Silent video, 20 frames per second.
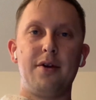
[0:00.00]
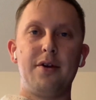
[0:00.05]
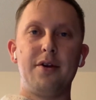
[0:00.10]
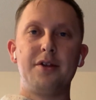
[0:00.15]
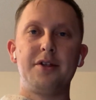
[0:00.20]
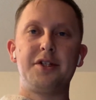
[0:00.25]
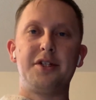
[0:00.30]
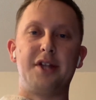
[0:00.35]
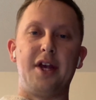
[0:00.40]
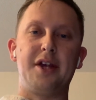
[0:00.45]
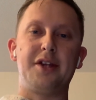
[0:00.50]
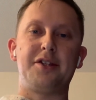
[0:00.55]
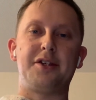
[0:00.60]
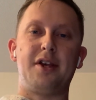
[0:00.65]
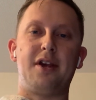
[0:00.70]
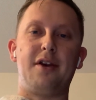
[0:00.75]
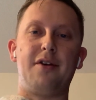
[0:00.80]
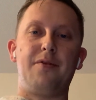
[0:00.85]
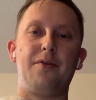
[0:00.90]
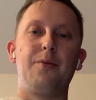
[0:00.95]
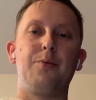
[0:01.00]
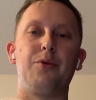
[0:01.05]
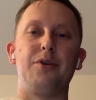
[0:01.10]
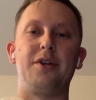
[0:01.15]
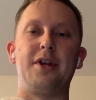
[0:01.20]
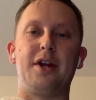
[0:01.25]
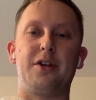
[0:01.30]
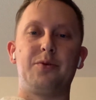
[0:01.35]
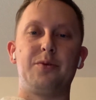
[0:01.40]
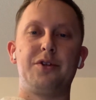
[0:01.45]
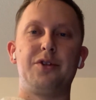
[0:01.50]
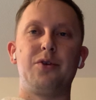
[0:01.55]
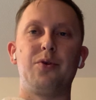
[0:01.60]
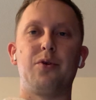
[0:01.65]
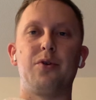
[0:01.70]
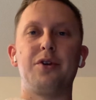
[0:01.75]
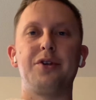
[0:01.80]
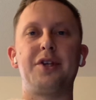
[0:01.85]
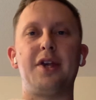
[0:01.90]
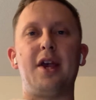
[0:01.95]
stay safe, protect what's
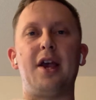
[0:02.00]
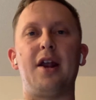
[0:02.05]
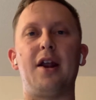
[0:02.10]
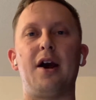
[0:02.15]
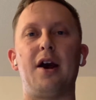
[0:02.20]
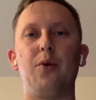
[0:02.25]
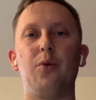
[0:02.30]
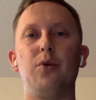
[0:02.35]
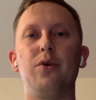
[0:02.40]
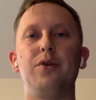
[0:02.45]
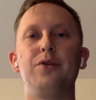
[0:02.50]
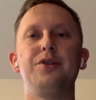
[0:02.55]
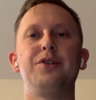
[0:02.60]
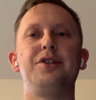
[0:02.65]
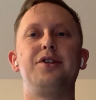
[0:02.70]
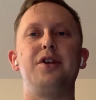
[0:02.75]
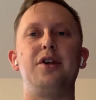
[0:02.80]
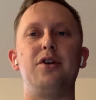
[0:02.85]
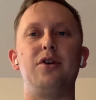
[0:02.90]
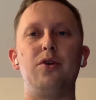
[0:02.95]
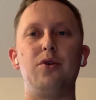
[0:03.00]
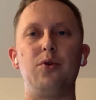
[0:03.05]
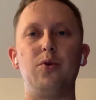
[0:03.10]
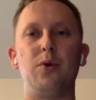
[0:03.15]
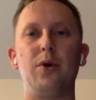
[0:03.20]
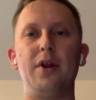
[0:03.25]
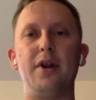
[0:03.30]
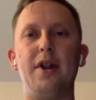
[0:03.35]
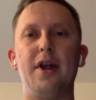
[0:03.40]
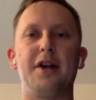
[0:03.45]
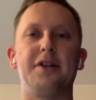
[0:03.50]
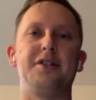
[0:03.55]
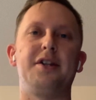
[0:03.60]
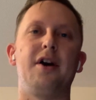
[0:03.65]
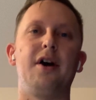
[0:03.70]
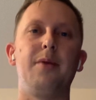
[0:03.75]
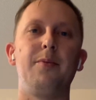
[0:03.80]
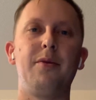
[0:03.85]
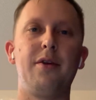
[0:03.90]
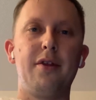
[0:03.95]
yours, and I will see you next
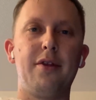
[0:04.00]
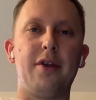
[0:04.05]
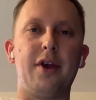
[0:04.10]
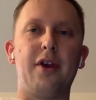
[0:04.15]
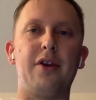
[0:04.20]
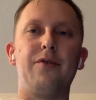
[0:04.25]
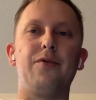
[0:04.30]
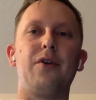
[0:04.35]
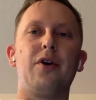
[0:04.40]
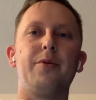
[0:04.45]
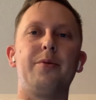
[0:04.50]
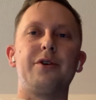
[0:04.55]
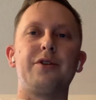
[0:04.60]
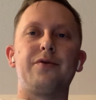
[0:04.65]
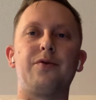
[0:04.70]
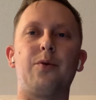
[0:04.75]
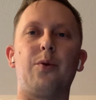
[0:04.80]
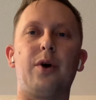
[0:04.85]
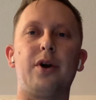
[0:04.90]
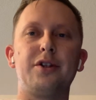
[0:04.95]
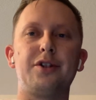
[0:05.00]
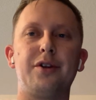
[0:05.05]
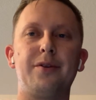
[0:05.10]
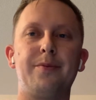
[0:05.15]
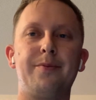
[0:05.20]
time. Thank you very much for watching.